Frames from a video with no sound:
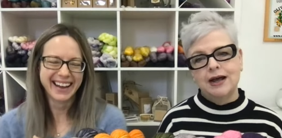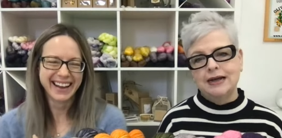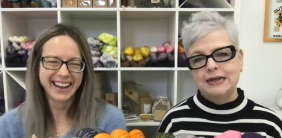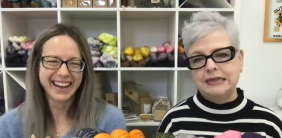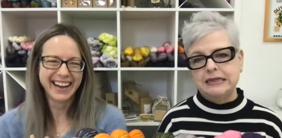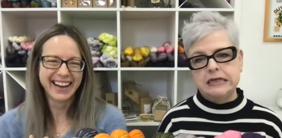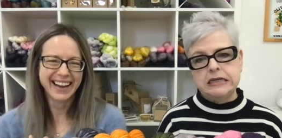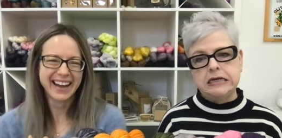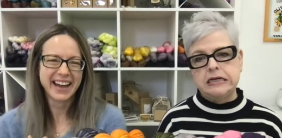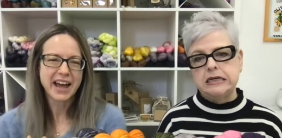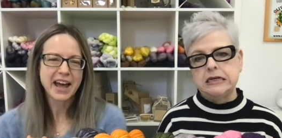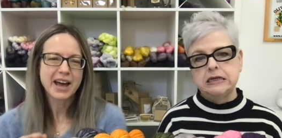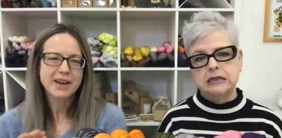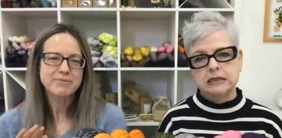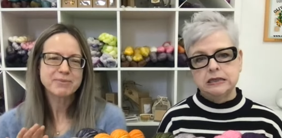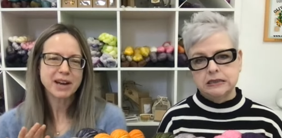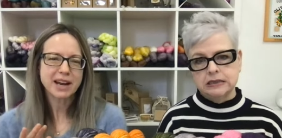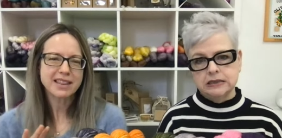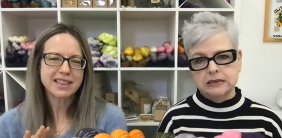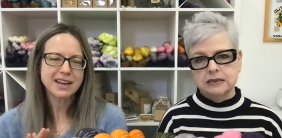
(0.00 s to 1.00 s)
Speaker 1: idea
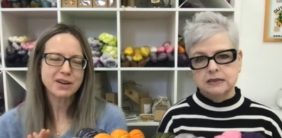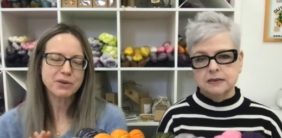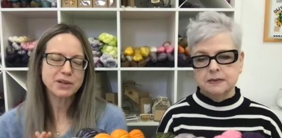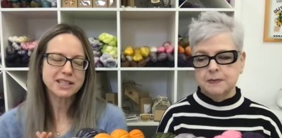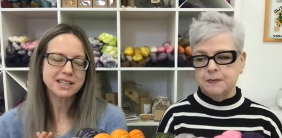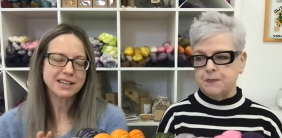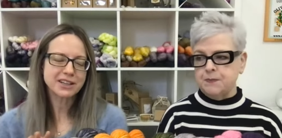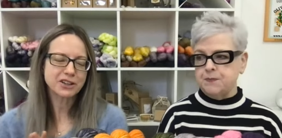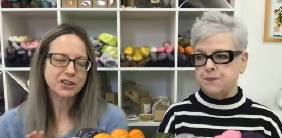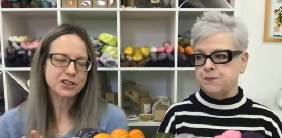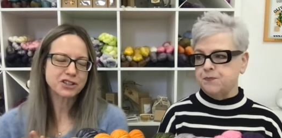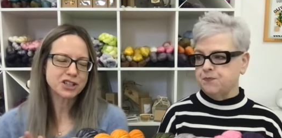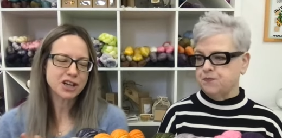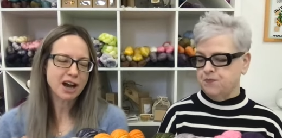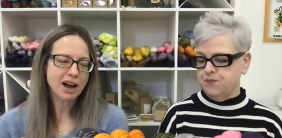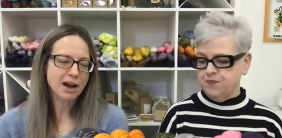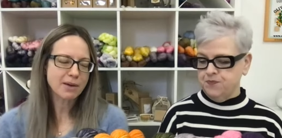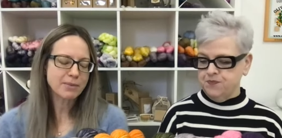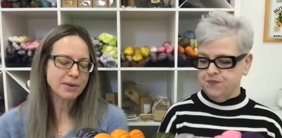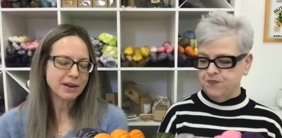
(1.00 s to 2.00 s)
but I think we did a good
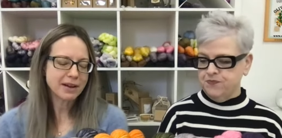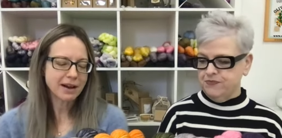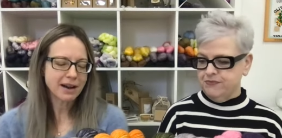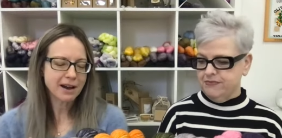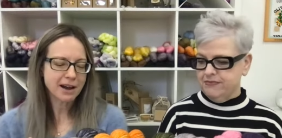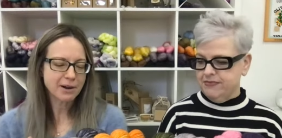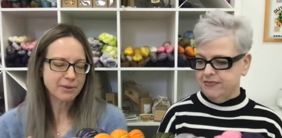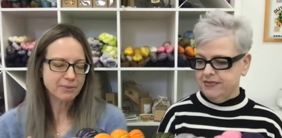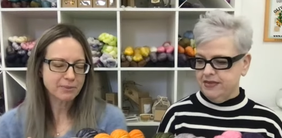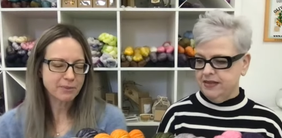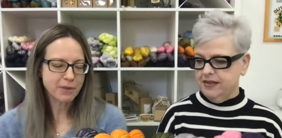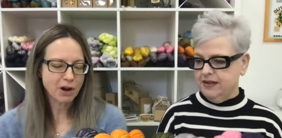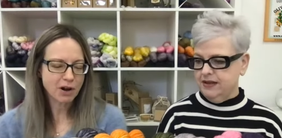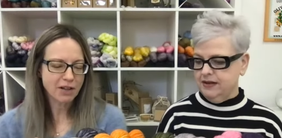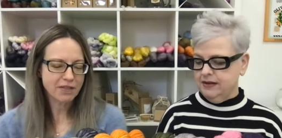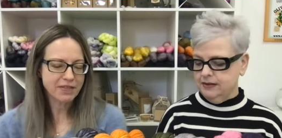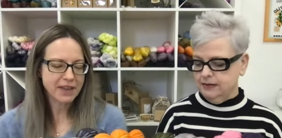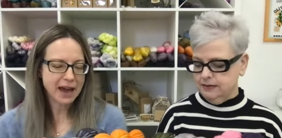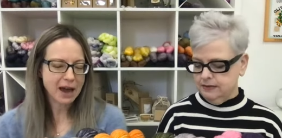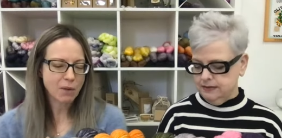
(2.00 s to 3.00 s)
job um,
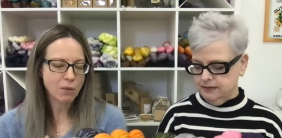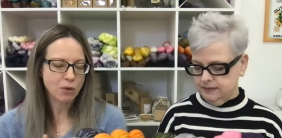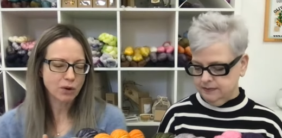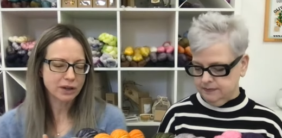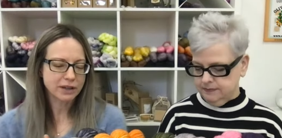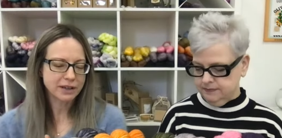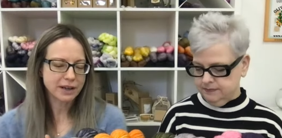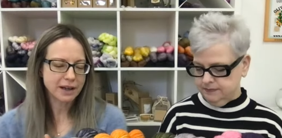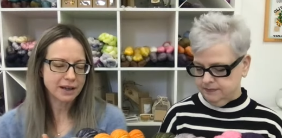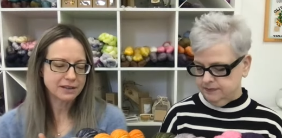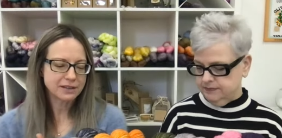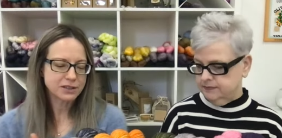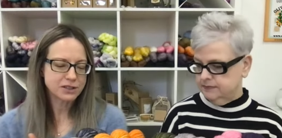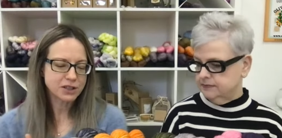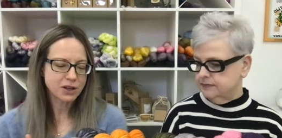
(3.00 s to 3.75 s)
on that one. And